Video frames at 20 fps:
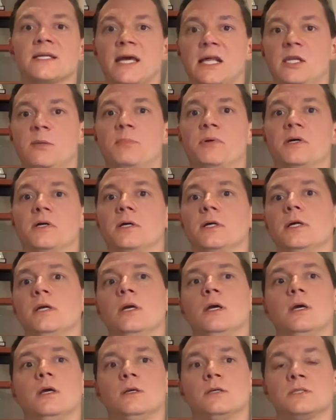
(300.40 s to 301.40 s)
caliper,
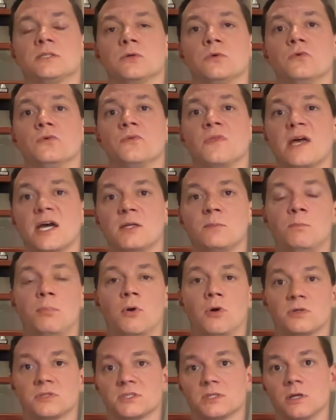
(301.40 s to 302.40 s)
so that
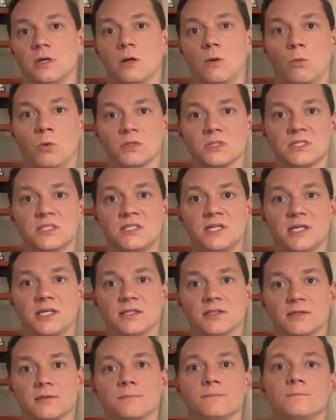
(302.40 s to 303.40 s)
box was
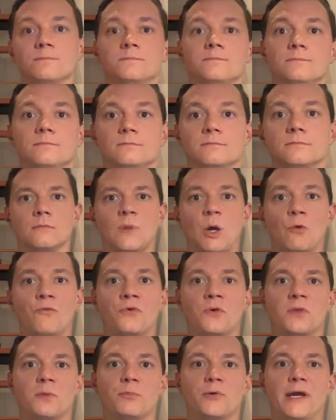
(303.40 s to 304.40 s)
ticked. Now
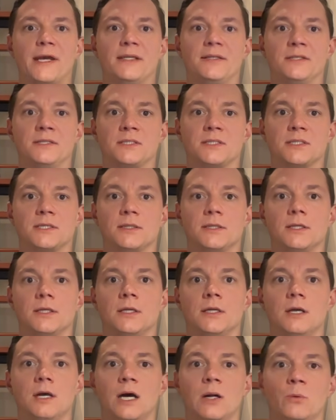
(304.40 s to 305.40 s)
for the brake disc.
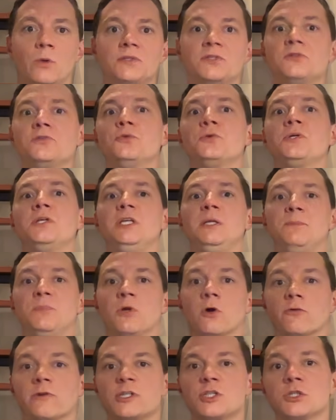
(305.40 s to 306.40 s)
I wanted to keep the
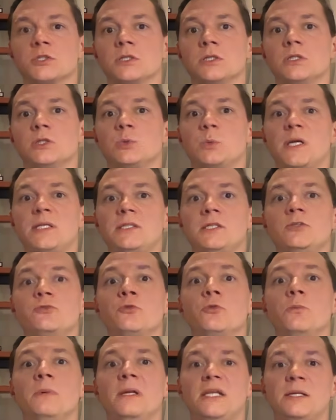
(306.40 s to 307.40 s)
original
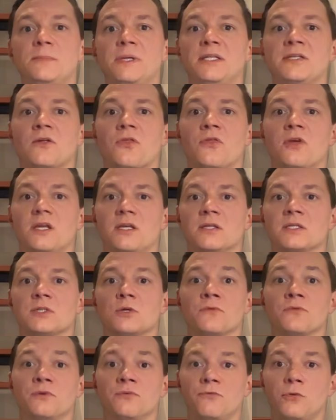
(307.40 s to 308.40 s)
22mm thickness
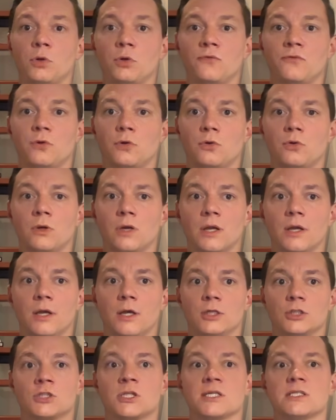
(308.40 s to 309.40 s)
of the Volvo
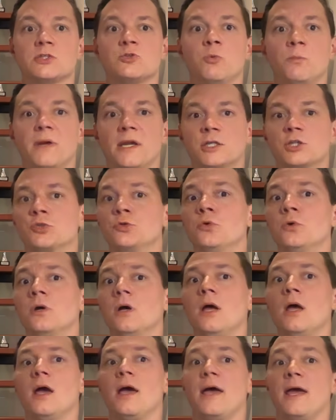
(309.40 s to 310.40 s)
just to make sure
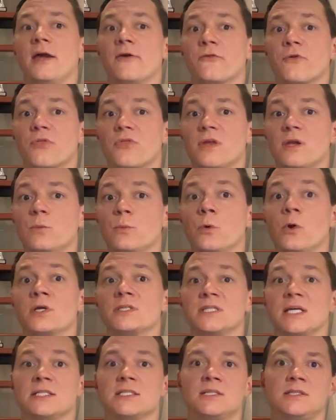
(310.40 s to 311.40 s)
everything works
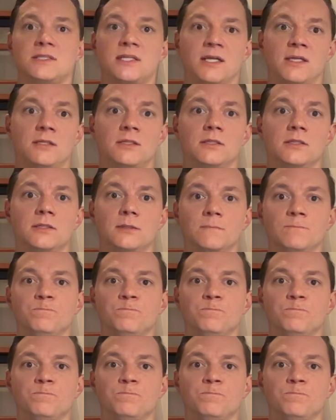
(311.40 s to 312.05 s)
as intended.